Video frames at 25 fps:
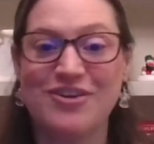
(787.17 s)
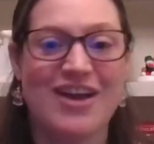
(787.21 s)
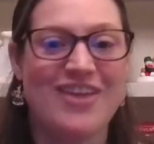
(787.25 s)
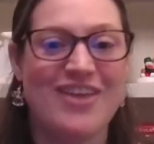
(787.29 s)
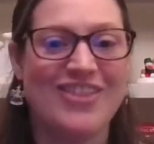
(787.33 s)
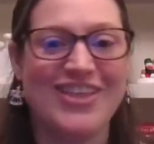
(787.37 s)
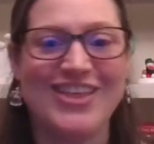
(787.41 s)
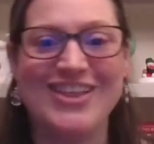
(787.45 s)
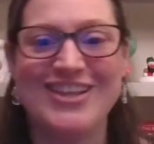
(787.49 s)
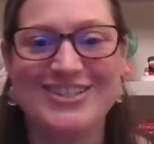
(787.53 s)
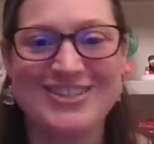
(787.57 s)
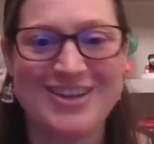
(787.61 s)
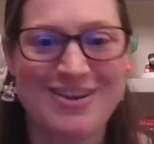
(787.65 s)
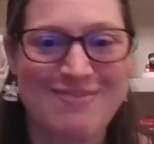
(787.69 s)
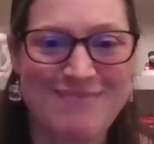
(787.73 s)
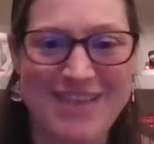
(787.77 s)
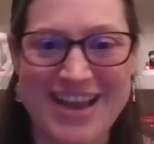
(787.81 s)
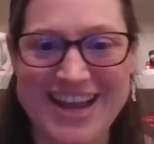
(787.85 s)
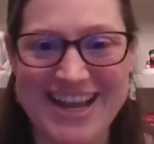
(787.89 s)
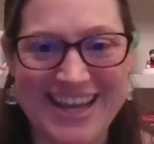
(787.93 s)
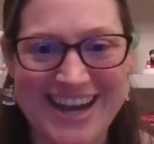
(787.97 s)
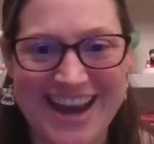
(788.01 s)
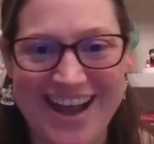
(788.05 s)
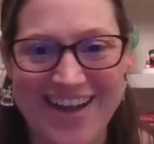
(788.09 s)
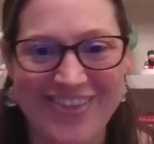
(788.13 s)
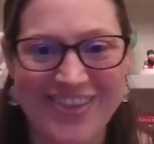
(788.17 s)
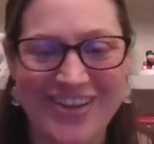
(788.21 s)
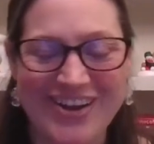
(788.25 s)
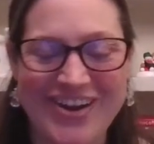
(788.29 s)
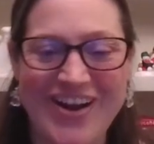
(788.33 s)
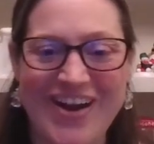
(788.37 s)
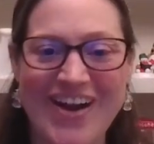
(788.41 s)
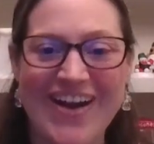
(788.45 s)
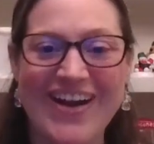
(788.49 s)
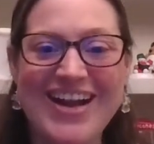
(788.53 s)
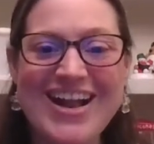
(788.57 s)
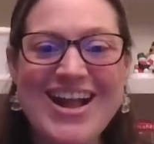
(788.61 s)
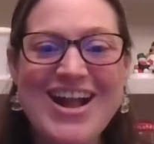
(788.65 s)
And then they start making out in the
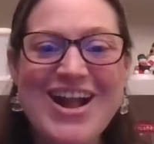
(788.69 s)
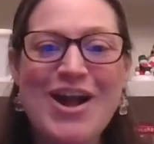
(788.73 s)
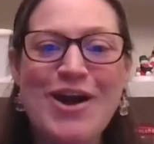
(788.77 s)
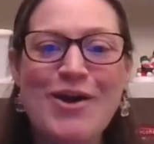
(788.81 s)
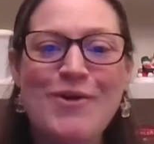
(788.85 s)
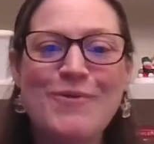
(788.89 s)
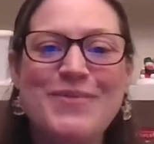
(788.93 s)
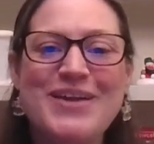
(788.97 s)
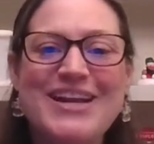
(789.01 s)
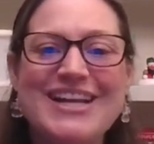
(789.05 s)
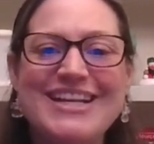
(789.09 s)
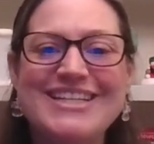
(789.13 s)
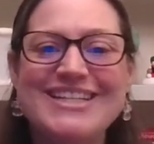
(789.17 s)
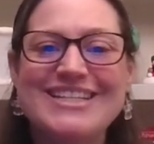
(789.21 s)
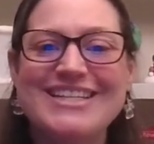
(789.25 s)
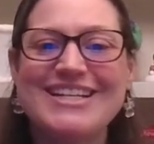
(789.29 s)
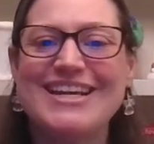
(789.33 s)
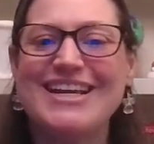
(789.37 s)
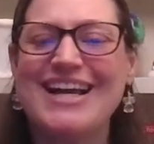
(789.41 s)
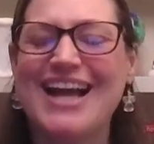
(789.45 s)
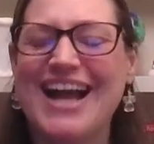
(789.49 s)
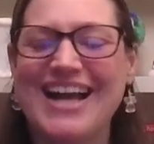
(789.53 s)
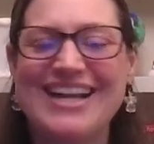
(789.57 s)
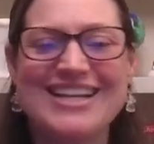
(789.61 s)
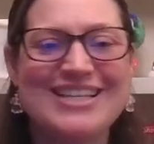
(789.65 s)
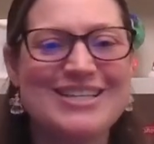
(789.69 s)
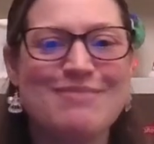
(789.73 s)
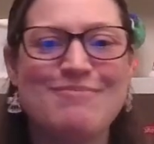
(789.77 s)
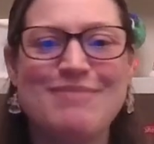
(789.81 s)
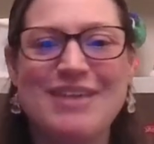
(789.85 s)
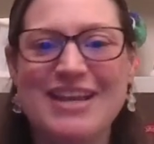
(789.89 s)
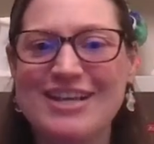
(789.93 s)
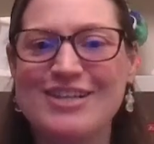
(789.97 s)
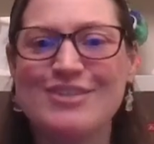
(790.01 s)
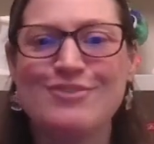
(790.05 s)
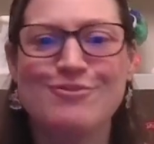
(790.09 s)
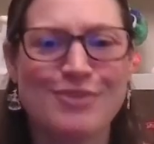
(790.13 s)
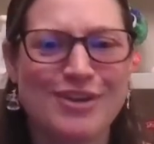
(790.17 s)
car, which to
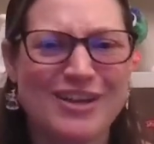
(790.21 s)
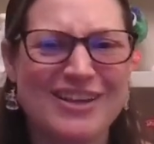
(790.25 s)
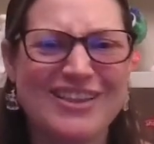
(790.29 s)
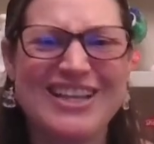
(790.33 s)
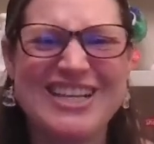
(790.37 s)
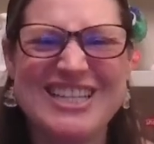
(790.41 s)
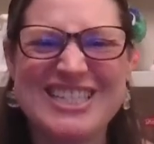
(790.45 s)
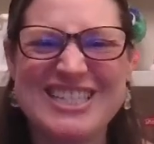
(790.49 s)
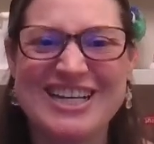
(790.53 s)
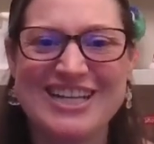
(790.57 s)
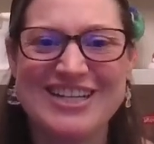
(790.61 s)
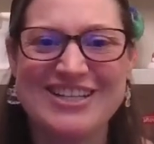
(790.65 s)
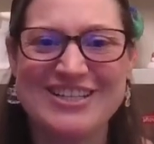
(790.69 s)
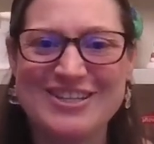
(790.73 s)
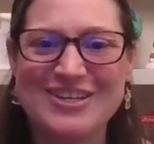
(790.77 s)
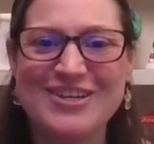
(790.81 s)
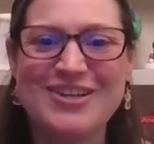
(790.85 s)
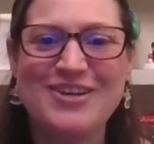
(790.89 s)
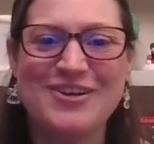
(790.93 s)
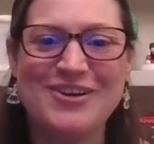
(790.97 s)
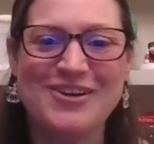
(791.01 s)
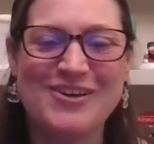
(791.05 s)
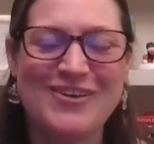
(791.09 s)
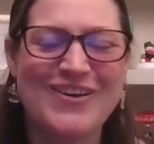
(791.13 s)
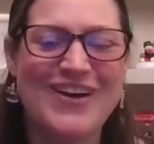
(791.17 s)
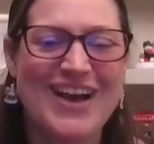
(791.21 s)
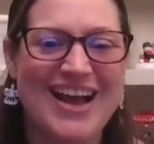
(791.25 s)
me is realistic too.